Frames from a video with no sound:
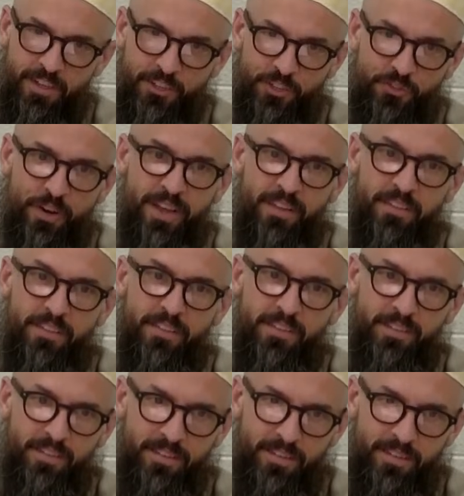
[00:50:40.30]
strength.
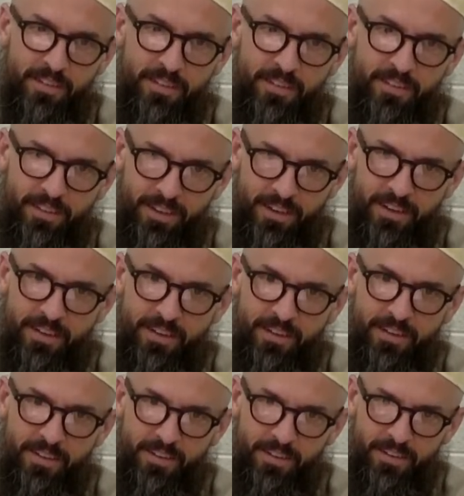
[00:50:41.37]
Yeah.
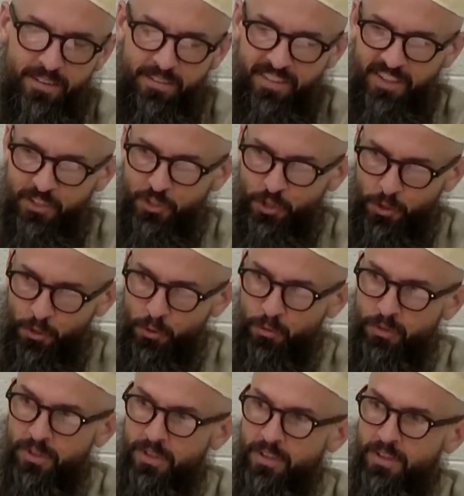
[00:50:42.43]
They
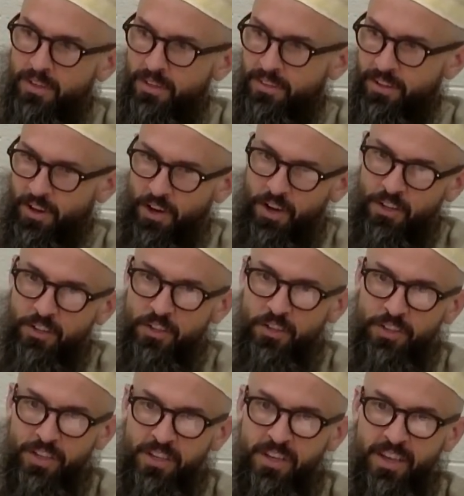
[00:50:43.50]
showed the
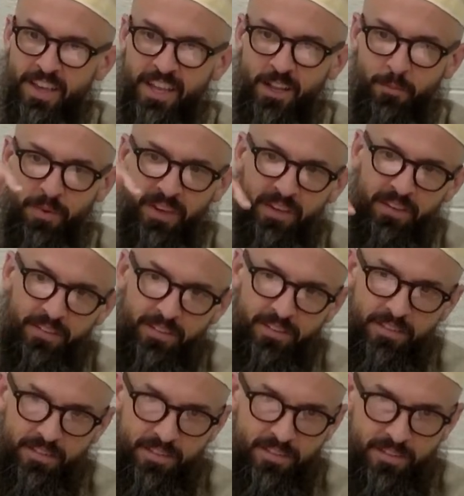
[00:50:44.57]
onlooking enemy,
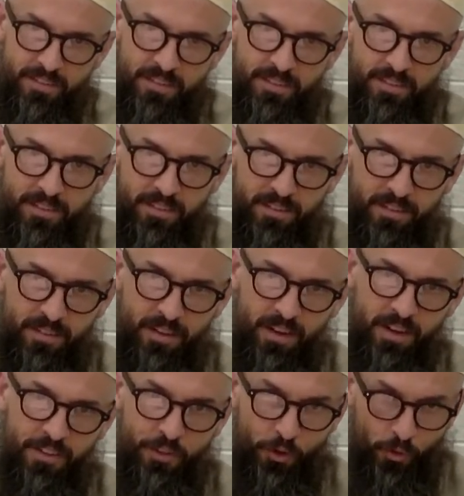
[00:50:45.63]

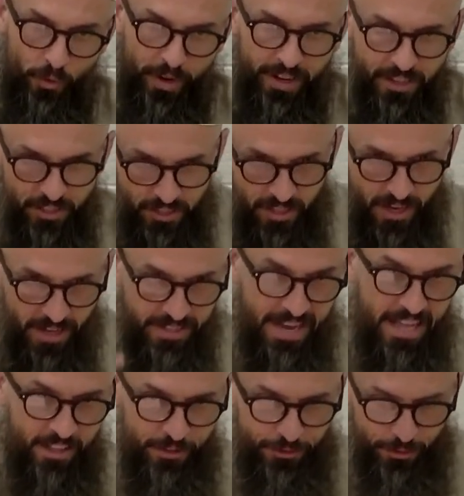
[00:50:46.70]
the Quraysh, the
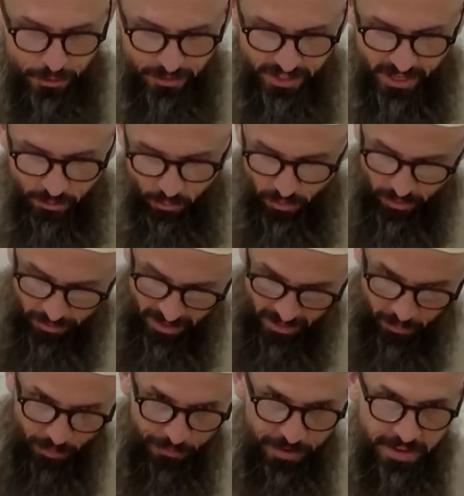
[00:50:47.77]
idolaters that
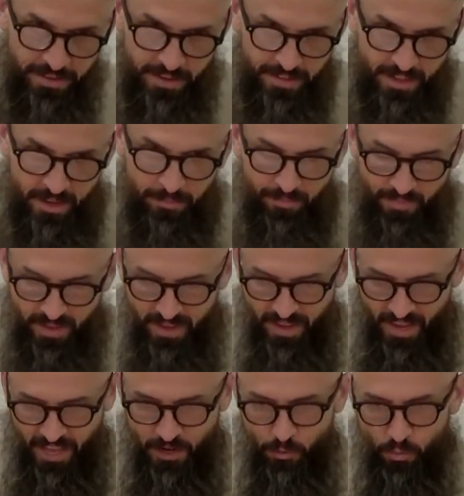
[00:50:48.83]
had prevented them
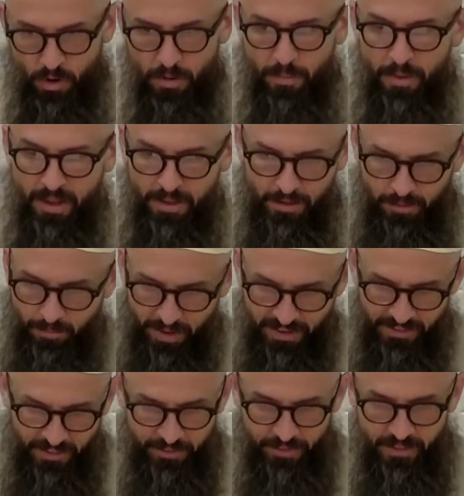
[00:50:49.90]
and who were
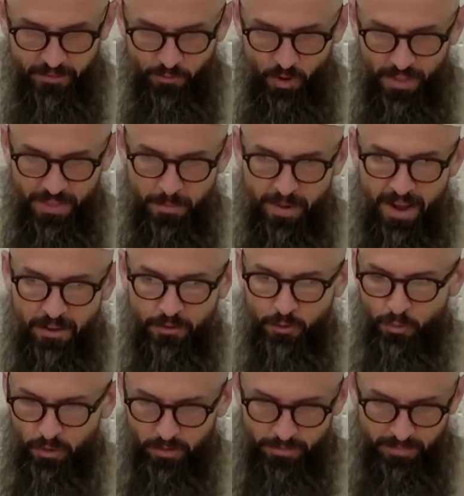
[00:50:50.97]
basically run them
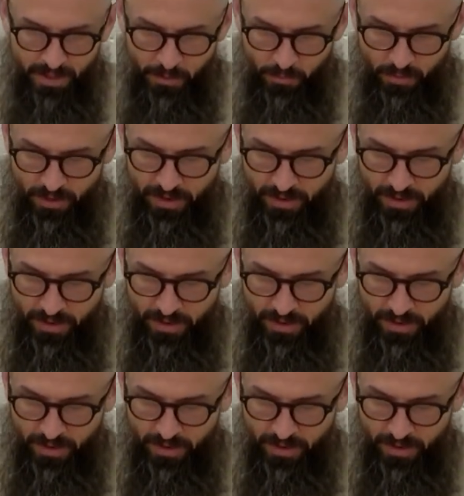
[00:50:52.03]
out, they